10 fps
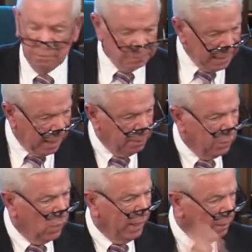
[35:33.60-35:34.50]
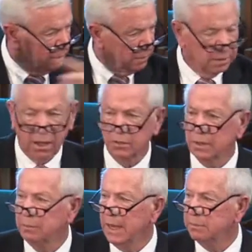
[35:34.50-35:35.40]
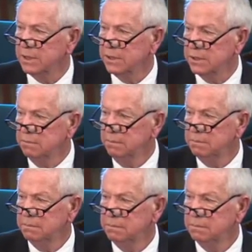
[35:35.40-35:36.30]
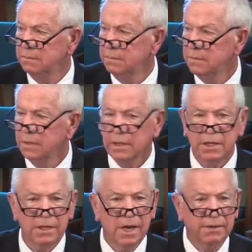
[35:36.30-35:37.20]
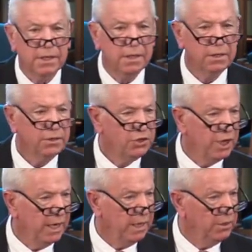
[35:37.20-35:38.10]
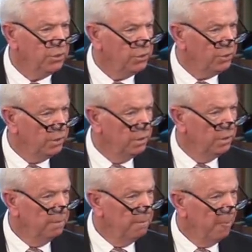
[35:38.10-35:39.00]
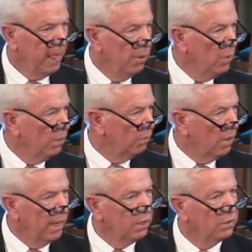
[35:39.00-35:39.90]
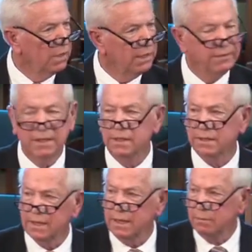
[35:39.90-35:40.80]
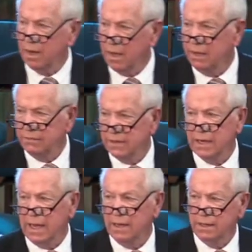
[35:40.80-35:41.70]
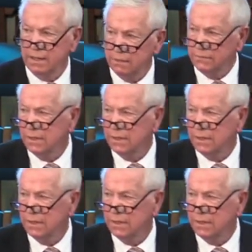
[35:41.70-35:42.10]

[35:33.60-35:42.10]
got me wet, called it baptism. Nothing changed. I went right on living the same life that I'd lived